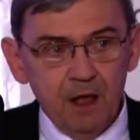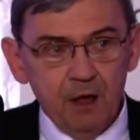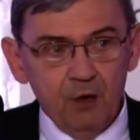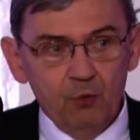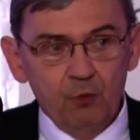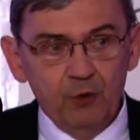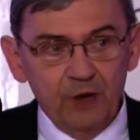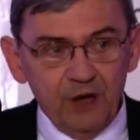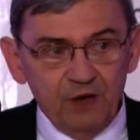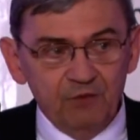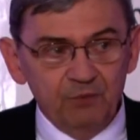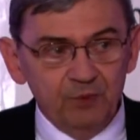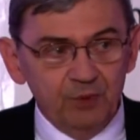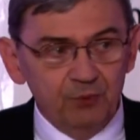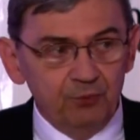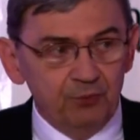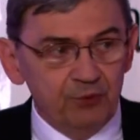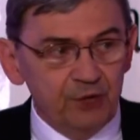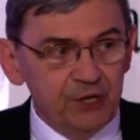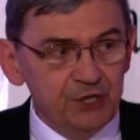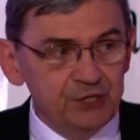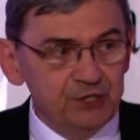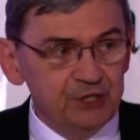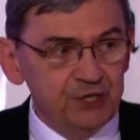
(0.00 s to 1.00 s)
We have been
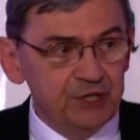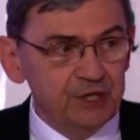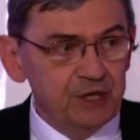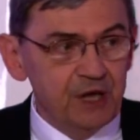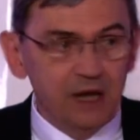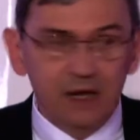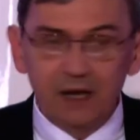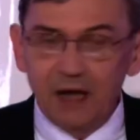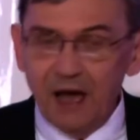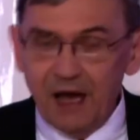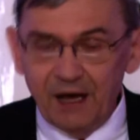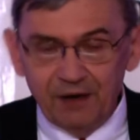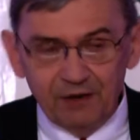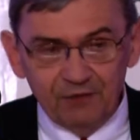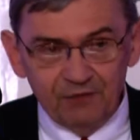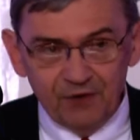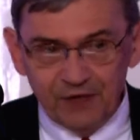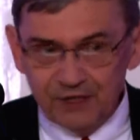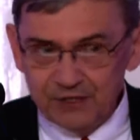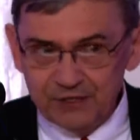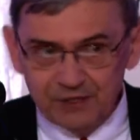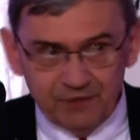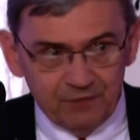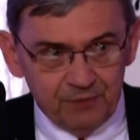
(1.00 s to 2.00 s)
preaching, a lot of
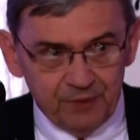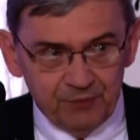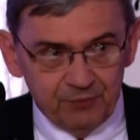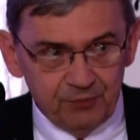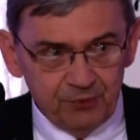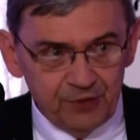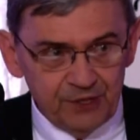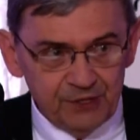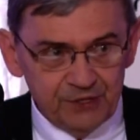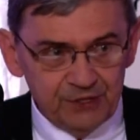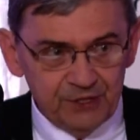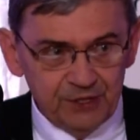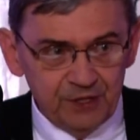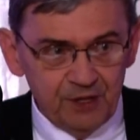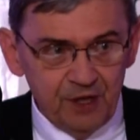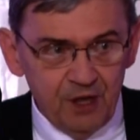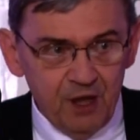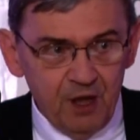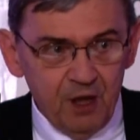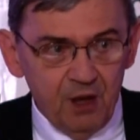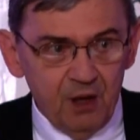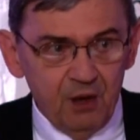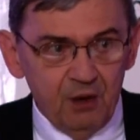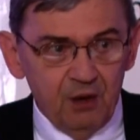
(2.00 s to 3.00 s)
us have been preaching,
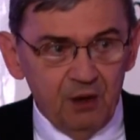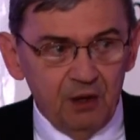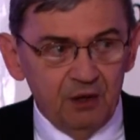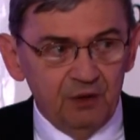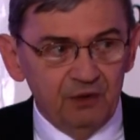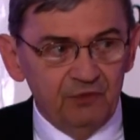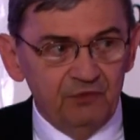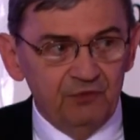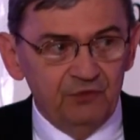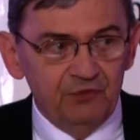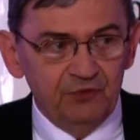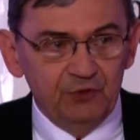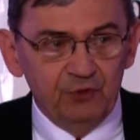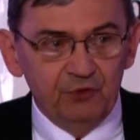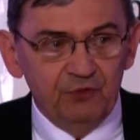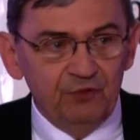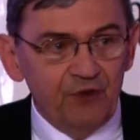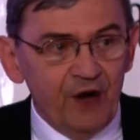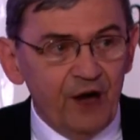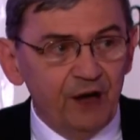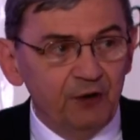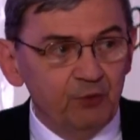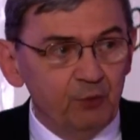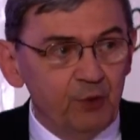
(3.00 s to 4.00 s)
to
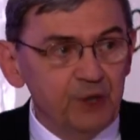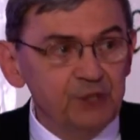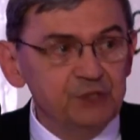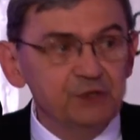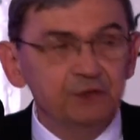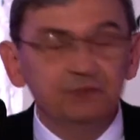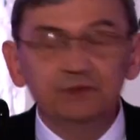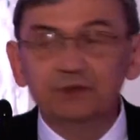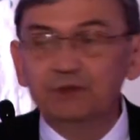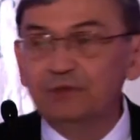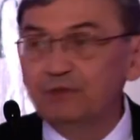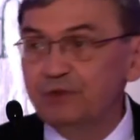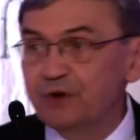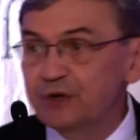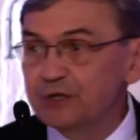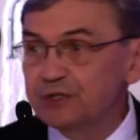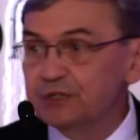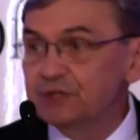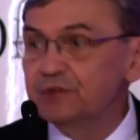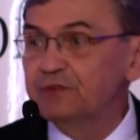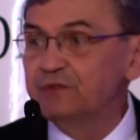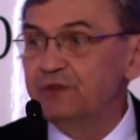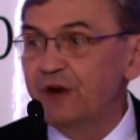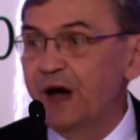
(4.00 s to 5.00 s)
find ways of
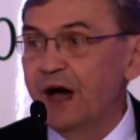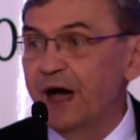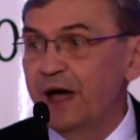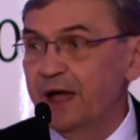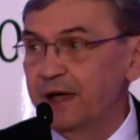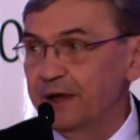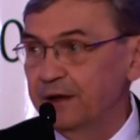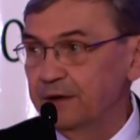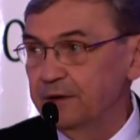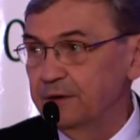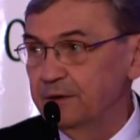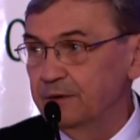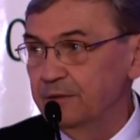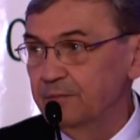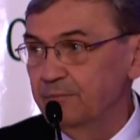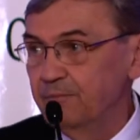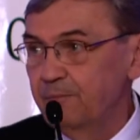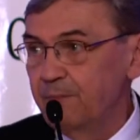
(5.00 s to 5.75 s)
diversifying.